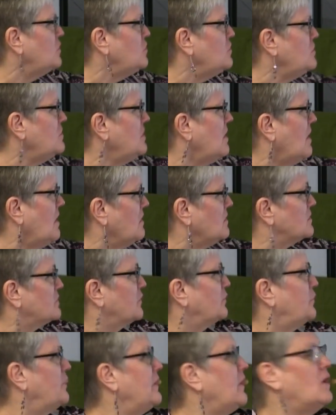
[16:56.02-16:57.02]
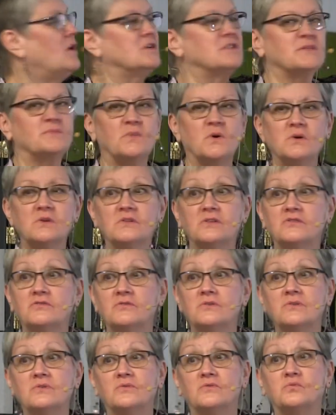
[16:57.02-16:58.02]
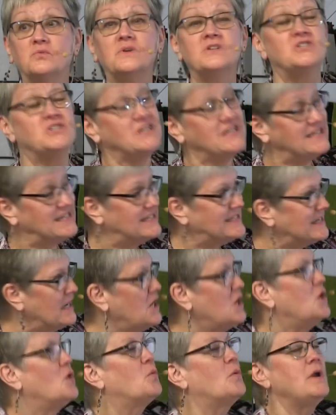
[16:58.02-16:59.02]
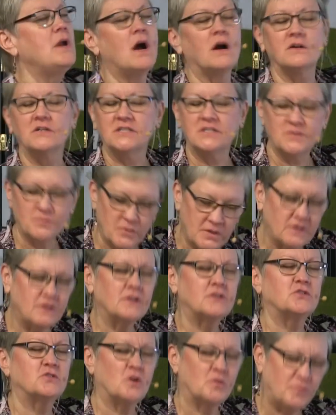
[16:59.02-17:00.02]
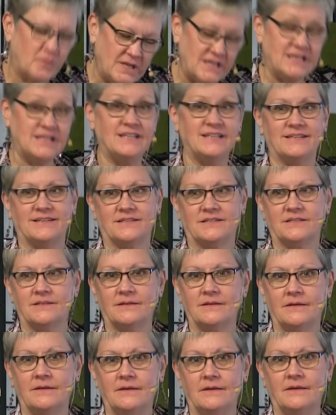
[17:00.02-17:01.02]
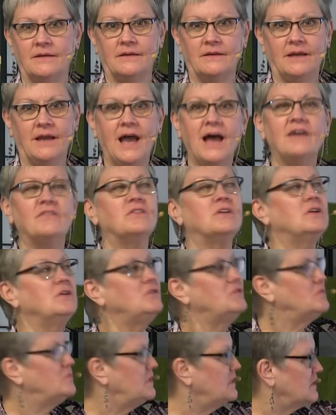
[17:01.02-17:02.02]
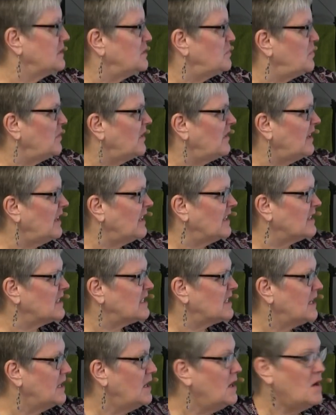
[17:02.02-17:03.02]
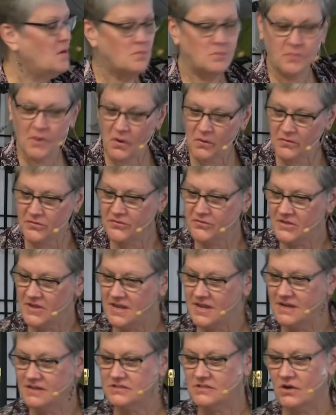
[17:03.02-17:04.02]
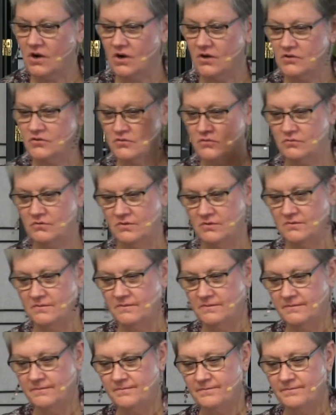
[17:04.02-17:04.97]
who knows if we all spoke the truth, which is we are spiritual beings having a human experience. Both things are true.